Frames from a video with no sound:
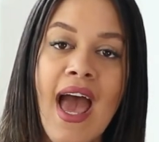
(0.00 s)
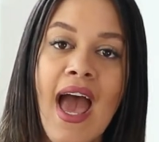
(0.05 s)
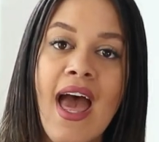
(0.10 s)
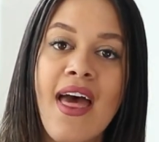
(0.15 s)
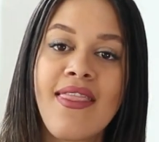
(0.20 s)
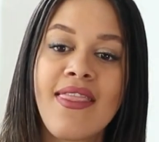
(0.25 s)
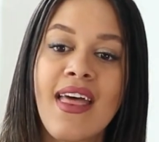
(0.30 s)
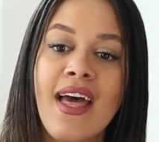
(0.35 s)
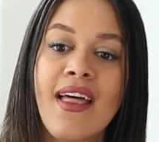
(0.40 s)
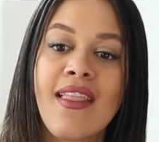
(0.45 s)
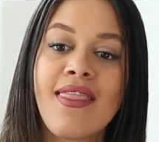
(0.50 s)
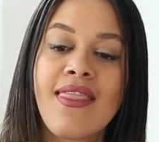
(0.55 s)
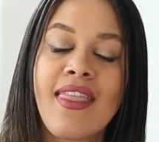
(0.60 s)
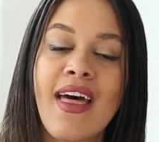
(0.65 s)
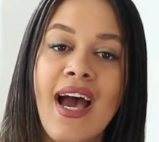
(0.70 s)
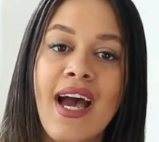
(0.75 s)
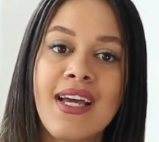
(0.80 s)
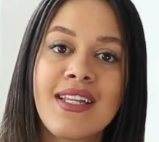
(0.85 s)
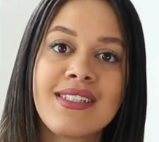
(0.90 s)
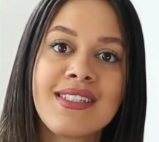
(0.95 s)
and then
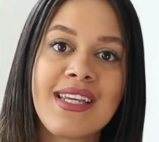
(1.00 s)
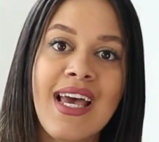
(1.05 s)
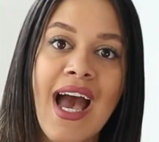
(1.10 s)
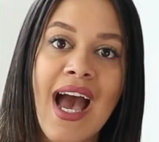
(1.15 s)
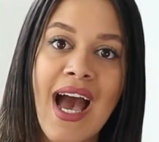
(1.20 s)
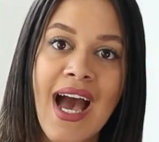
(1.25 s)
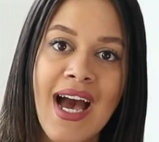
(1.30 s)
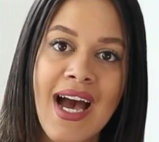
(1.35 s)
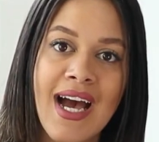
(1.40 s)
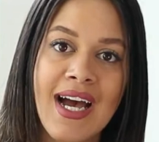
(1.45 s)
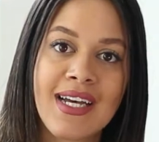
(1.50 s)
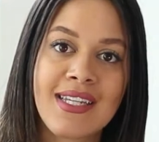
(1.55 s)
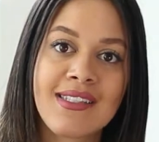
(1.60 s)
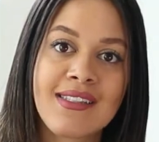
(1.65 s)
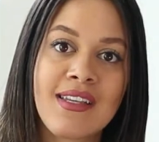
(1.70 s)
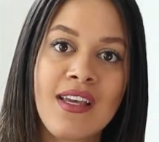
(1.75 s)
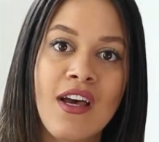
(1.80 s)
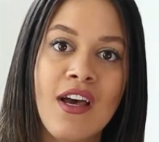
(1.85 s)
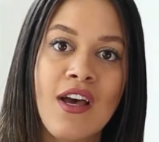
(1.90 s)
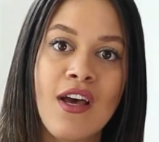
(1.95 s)
that
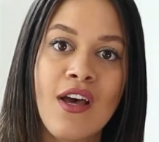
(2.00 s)
task